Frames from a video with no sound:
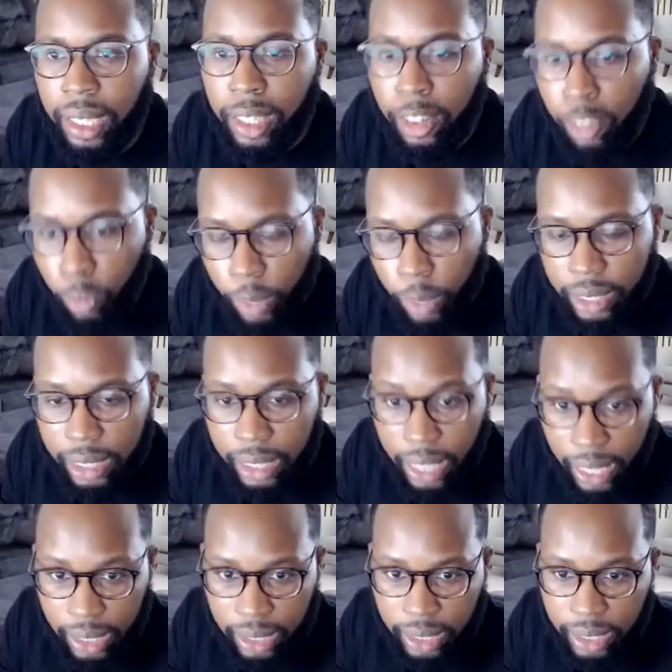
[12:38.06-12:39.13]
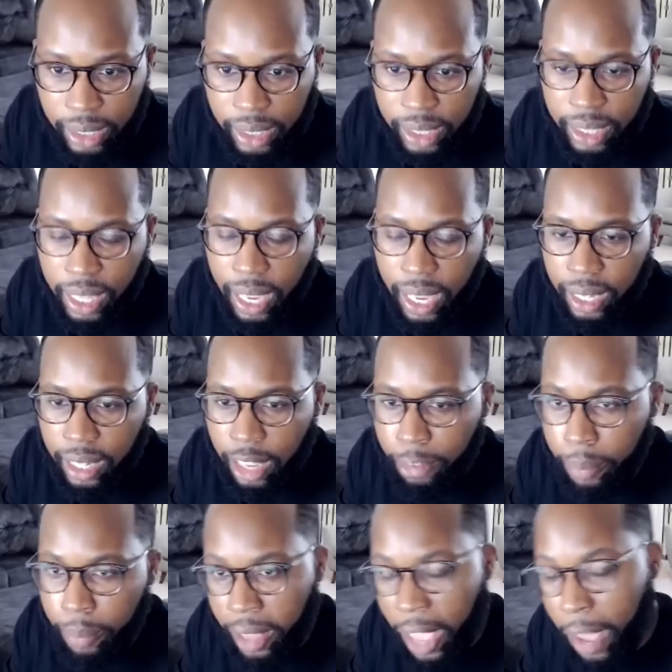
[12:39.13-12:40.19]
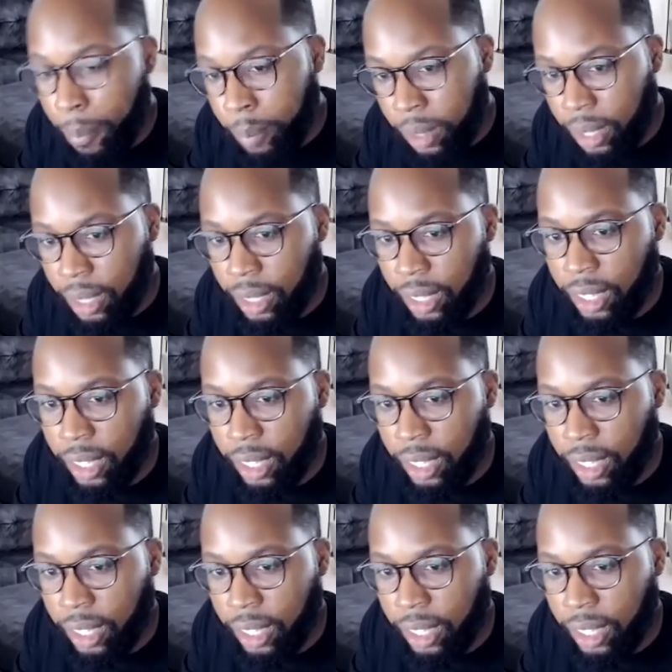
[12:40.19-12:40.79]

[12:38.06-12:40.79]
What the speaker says: of resignations that have been happening